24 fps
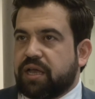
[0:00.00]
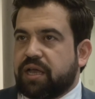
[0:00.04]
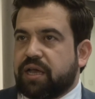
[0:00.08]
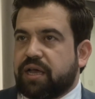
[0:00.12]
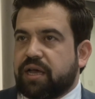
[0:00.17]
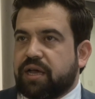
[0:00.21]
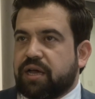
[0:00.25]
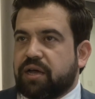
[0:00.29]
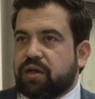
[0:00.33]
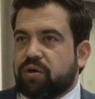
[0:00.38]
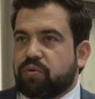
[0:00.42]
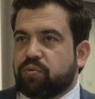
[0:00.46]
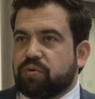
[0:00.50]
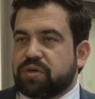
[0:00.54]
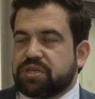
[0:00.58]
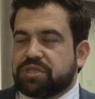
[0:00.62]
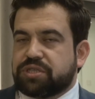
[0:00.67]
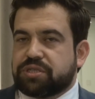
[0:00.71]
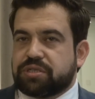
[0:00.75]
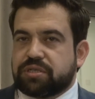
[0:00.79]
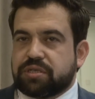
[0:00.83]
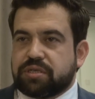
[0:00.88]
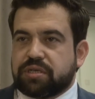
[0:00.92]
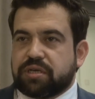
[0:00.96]
uh,
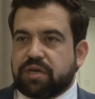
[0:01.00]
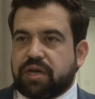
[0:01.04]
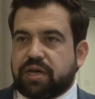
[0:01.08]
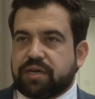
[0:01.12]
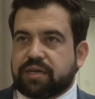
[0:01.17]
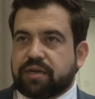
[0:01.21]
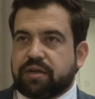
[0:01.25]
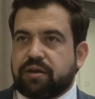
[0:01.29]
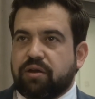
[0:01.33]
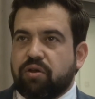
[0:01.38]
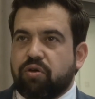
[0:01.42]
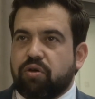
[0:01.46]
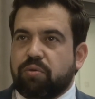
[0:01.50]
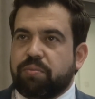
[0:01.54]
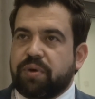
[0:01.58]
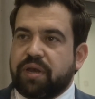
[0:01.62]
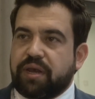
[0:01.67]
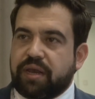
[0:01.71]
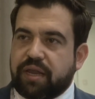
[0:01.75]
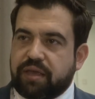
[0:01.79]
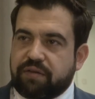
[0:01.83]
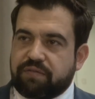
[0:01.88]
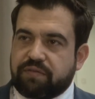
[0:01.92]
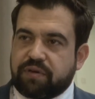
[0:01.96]
which uh, at global
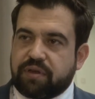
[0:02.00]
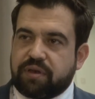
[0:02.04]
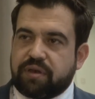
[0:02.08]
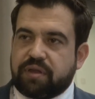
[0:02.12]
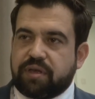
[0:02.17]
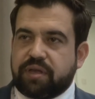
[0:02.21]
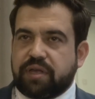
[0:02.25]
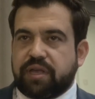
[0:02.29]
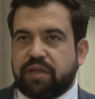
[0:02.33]
level,